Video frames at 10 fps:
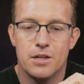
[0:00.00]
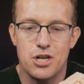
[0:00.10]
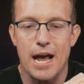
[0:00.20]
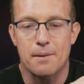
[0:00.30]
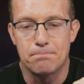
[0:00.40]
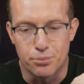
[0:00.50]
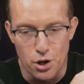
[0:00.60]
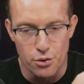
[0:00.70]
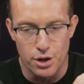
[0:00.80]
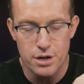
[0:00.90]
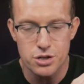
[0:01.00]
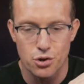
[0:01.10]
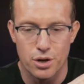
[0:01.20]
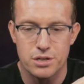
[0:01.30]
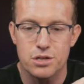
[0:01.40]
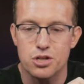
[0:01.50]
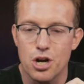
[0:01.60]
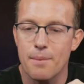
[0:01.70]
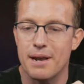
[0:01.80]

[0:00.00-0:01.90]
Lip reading: Jack Brewer joins the show.